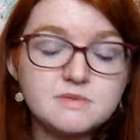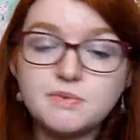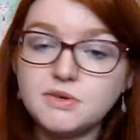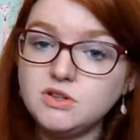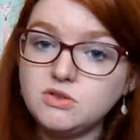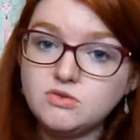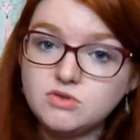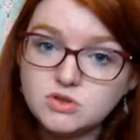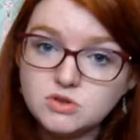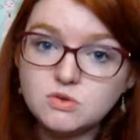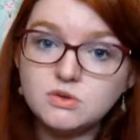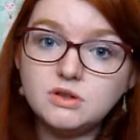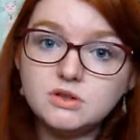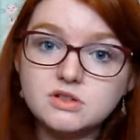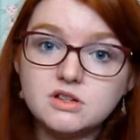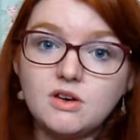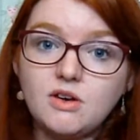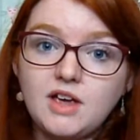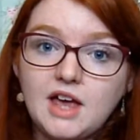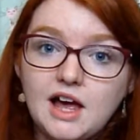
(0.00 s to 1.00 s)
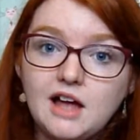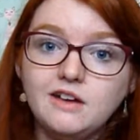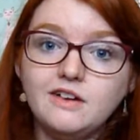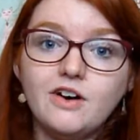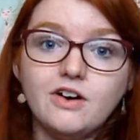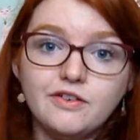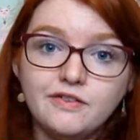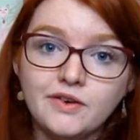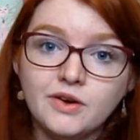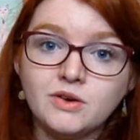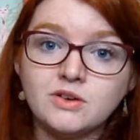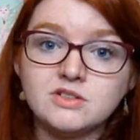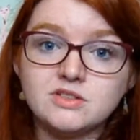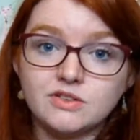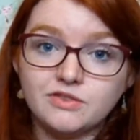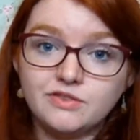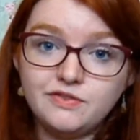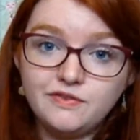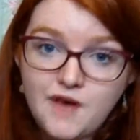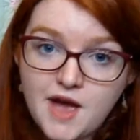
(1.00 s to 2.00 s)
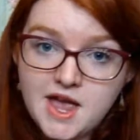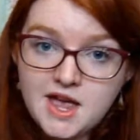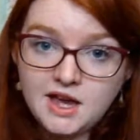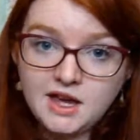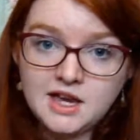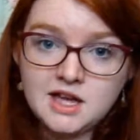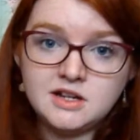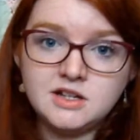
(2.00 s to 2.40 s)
but you do also get a lot of focus on Fae again,